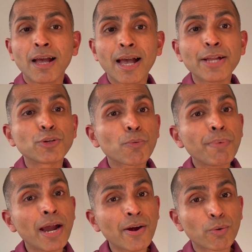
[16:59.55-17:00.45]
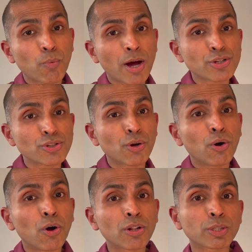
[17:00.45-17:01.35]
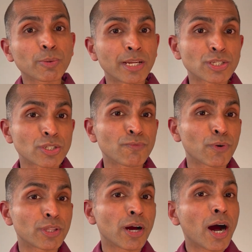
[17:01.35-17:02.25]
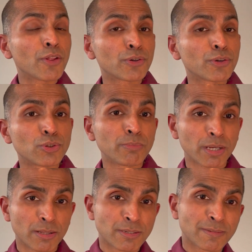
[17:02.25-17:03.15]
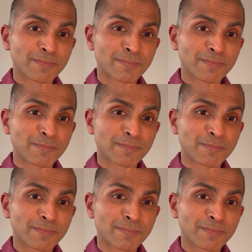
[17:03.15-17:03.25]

and your parent washes all 3 dishes for the other 2 meals?